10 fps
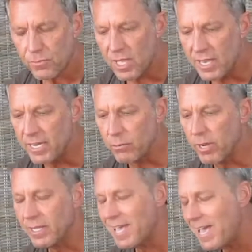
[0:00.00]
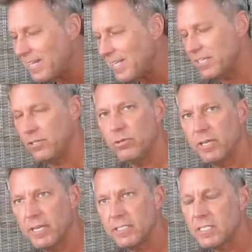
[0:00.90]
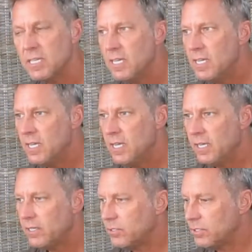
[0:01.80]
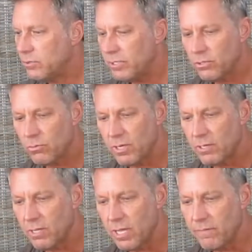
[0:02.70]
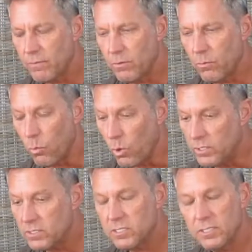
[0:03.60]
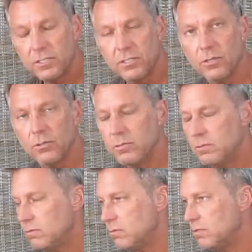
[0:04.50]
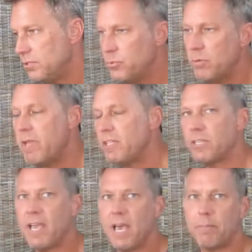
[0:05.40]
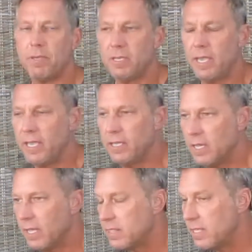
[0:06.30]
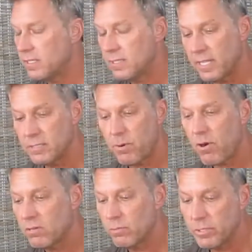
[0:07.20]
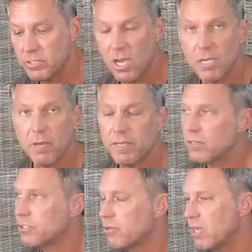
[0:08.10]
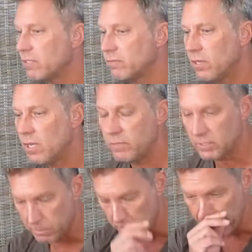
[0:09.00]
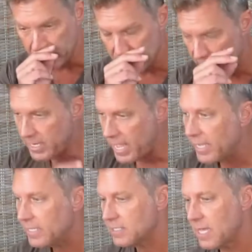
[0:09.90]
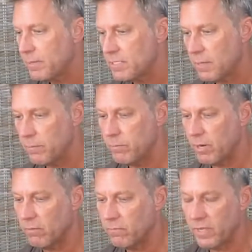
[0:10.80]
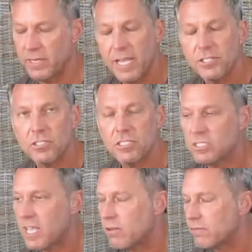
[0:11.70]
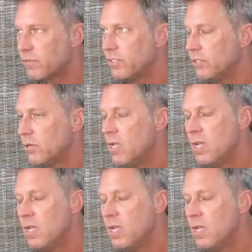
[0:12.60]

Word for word: at any rate, kind of like you guys, you know, you only go around life once. So, do what makes you happy. And I think that's part of what we talk about here on Travel Evolved is is taking assignments that are financially sound for you,